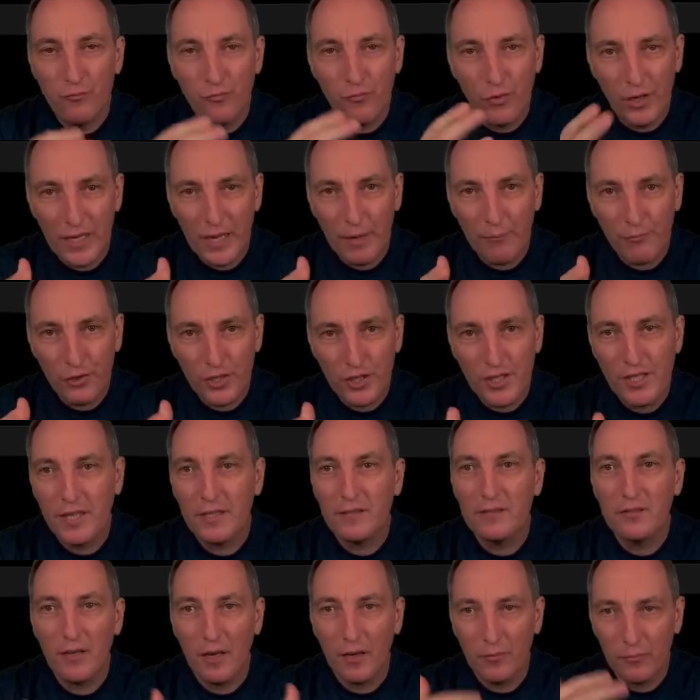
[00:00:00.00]
Really
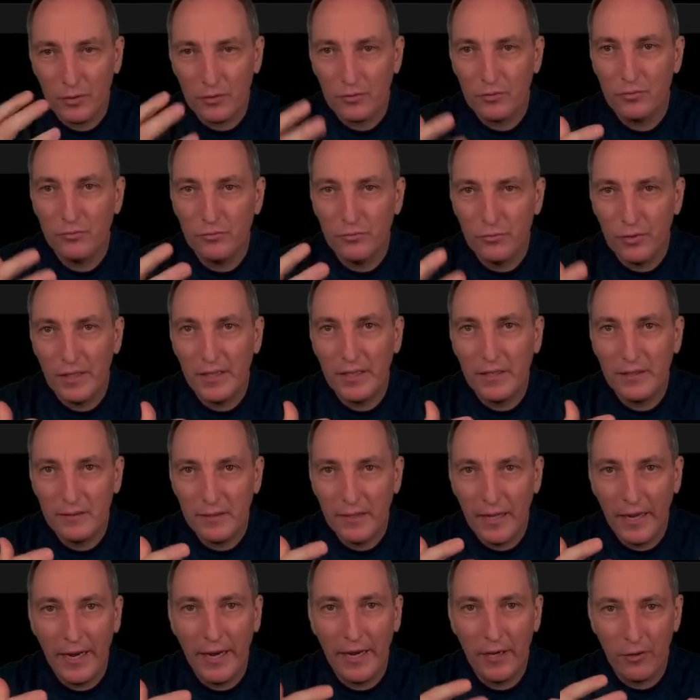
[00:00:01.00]
appreciate. So I want to really
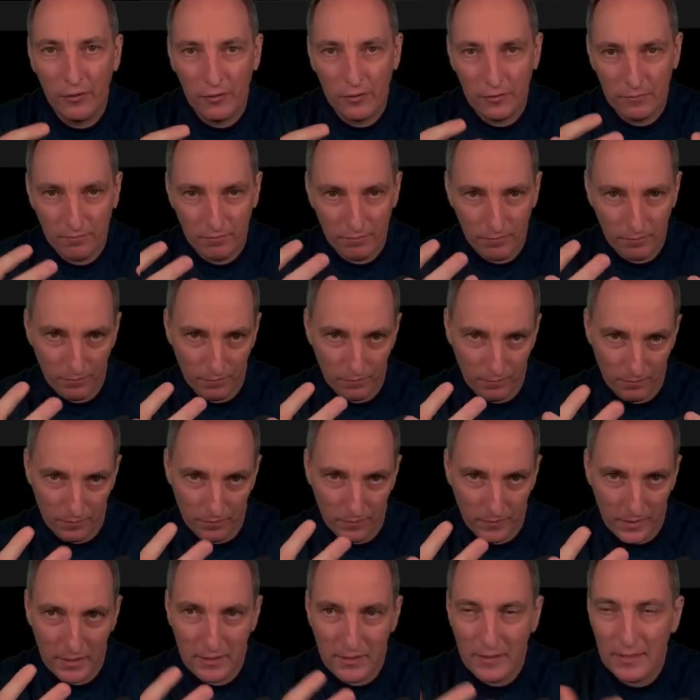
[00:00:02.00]
tailor
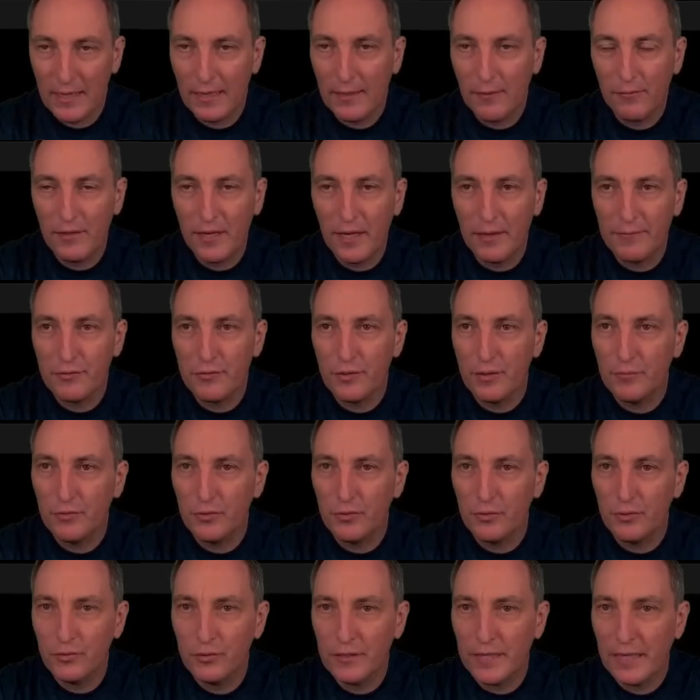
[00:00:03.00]
this kind of live stream
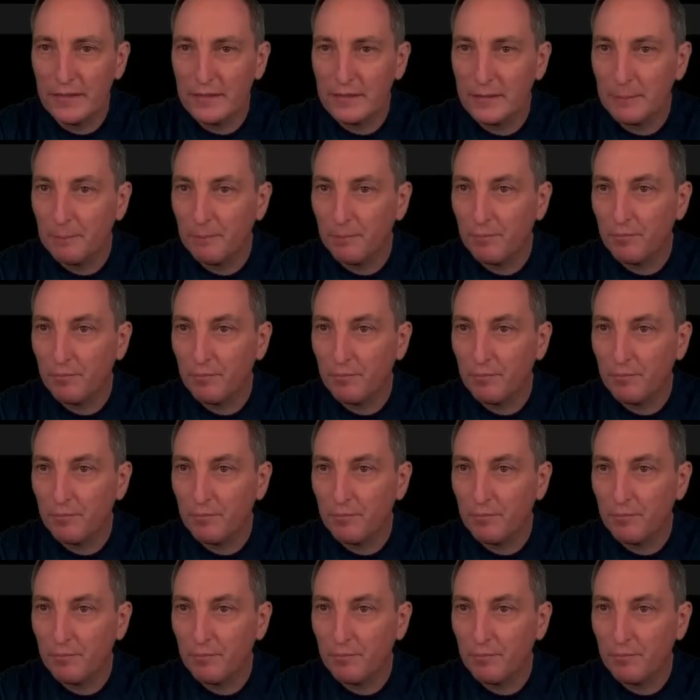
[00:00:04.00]
to you guys.